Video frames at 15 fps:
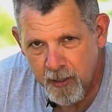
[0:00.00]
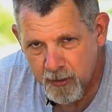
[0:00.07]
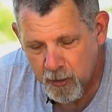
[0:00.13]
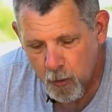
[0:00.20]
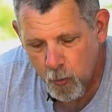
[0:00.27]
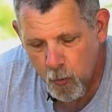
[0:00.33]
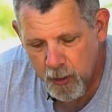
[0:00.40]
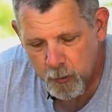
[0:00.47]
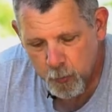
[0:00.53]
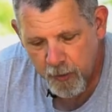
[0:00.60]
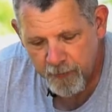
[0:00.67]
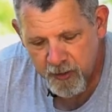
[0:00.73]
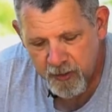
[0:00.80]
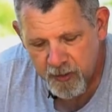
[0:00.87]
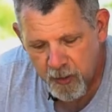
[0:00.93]
So once
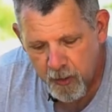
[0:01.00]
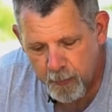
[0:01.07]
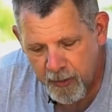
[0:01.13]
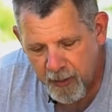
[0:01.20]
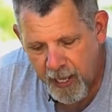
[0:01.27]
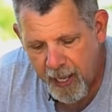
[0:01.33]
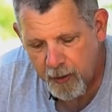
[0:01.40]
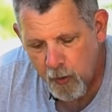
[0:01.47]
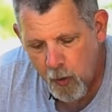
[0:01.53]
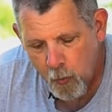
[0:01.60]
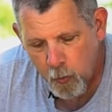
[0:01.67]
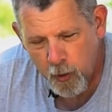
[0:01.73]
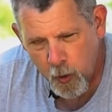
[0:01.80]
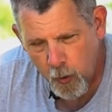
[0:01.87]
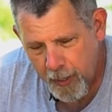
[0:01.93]
we've determined that,
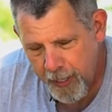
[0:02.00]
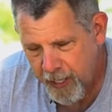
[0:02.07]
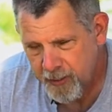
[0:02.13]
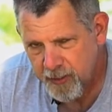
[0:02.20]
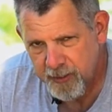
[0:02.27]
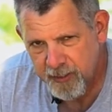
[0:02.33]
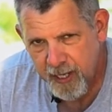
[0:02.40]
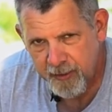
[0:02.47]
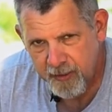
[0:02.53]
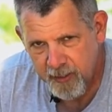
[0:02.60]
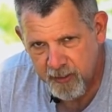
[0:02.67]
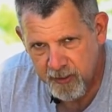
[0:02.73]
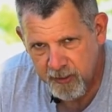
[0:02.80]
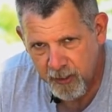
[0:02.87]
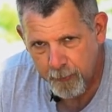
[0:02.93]
we'll go ahead and set
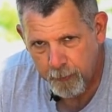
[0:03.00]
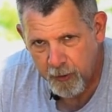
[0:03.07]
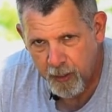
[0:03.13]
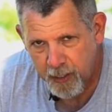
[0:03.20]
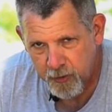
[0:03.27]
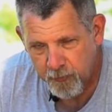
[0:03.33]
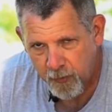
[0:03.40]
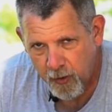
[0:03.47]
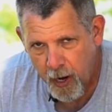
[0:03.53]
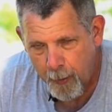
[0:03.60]
this slip clutch for